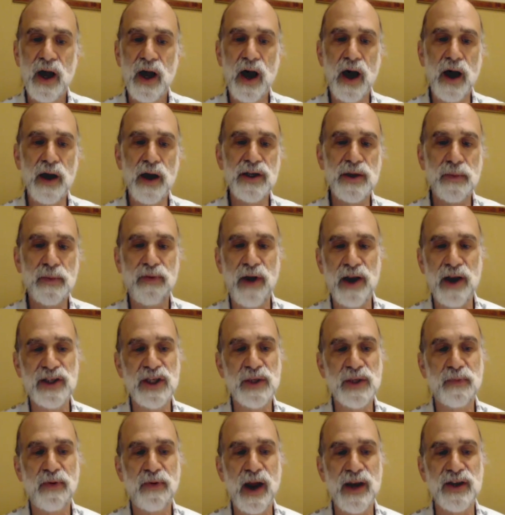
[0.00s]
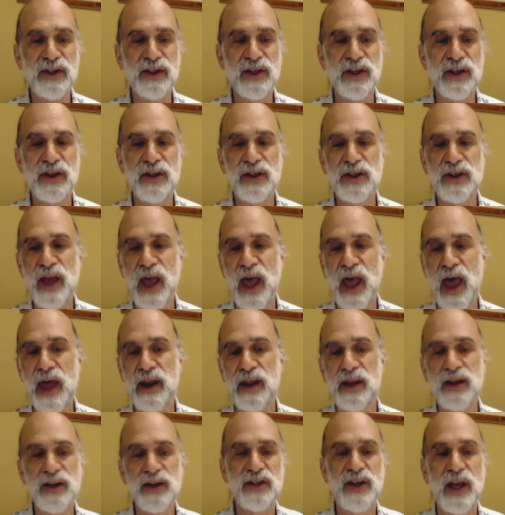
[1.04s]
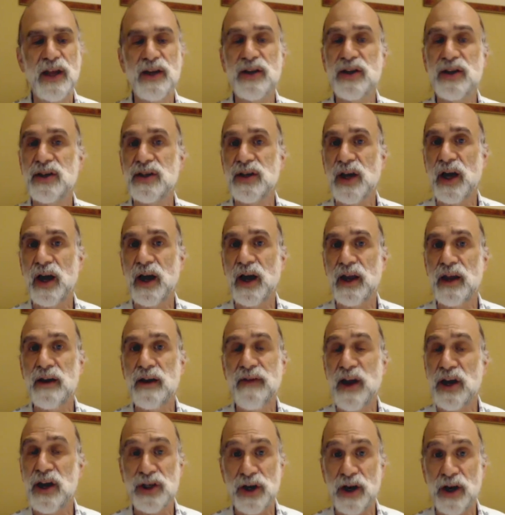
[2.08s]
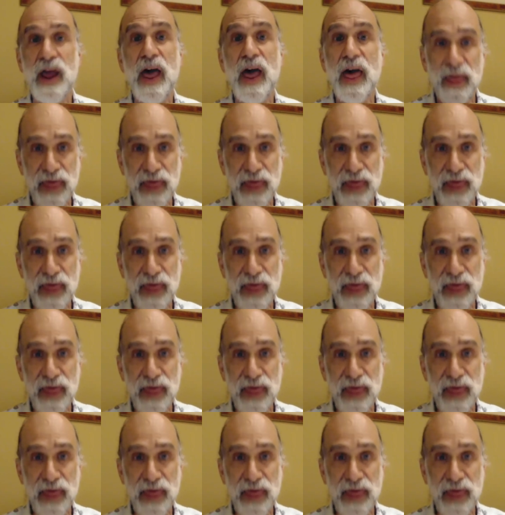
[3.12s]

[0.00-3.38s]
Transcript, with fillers: uh, depresses prices and incents uh, innovation.